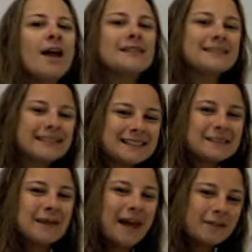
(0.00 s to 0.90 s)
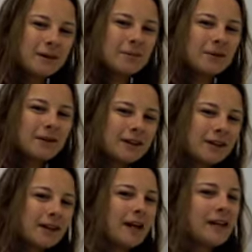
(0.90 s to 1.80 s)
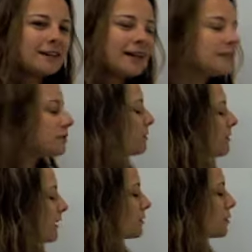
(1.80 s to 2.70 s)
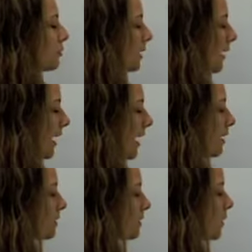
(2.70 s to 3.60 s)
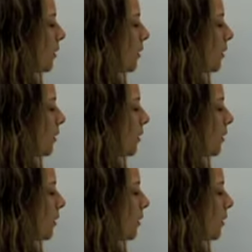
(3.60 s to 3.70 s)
Since math people can like to do things shorthand,